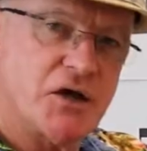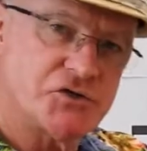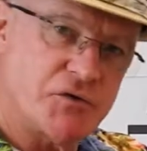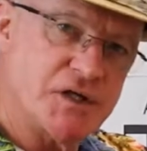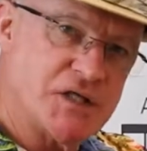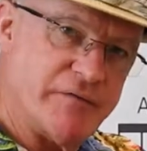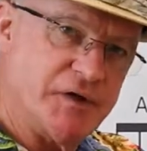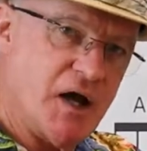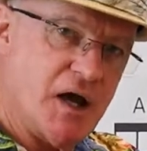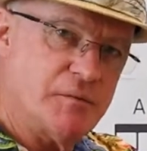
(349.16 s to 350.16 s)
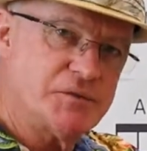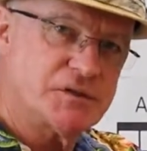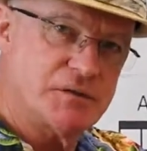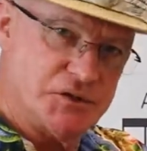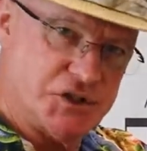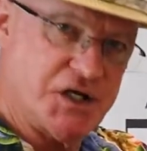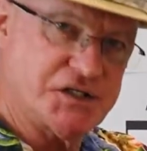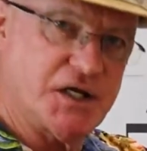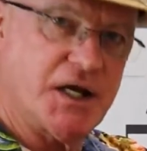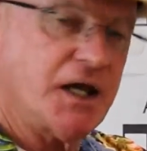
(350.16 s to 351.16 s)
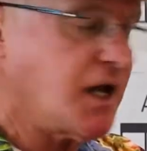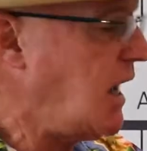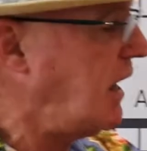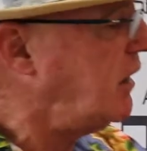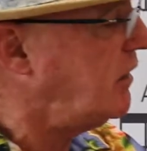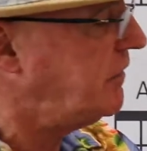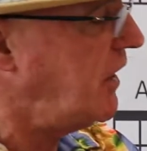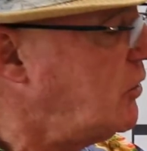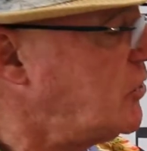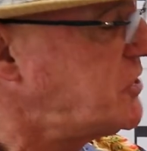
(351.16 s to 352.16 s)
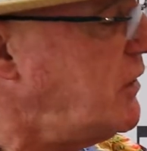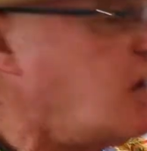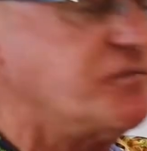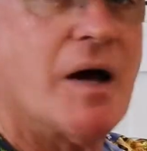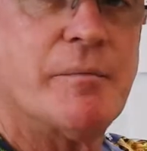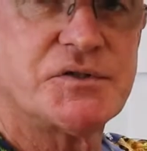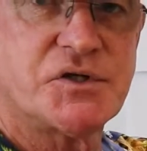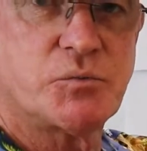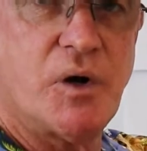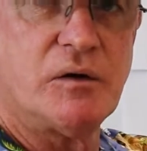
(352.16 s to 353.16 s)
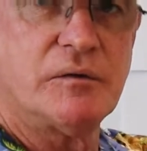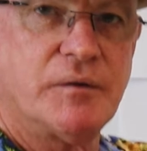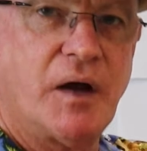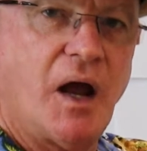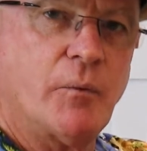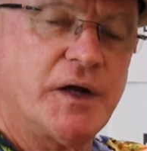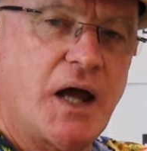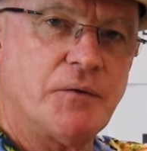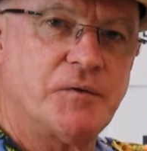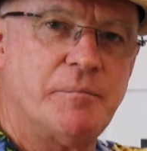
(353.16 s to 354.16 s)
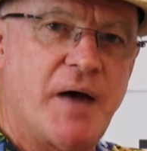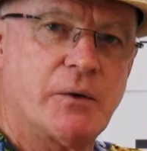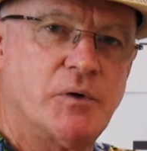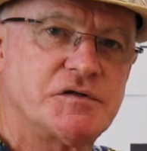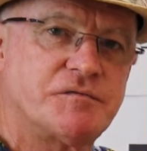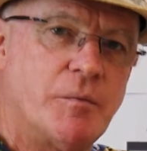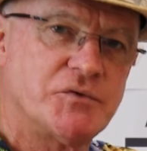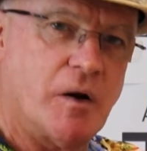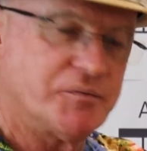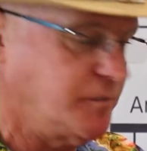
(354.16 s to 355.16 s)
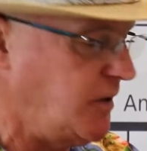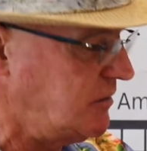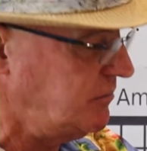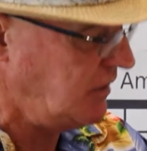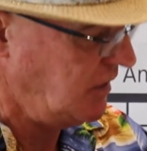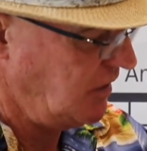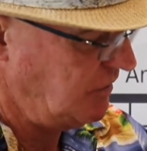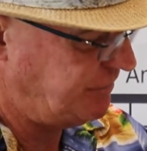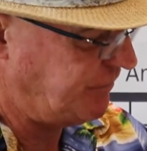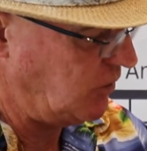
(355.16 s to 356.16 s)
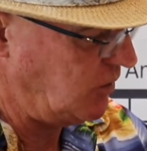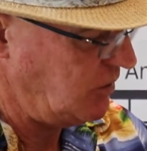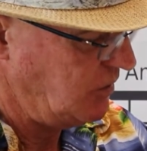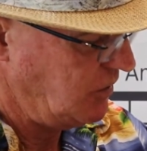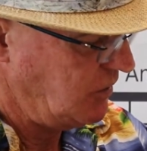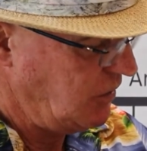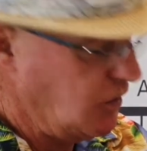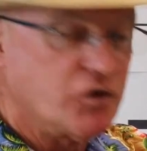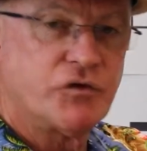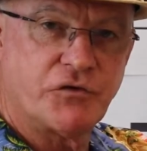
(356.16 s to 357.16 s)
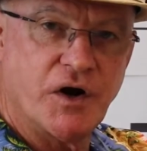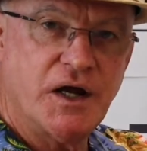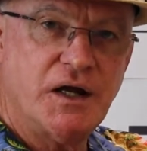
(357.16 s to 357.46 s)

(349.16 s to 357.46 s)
strings having names, G, C, E, A, they also have numbers as well. And we count them backwards from top to bottom. 4, 3,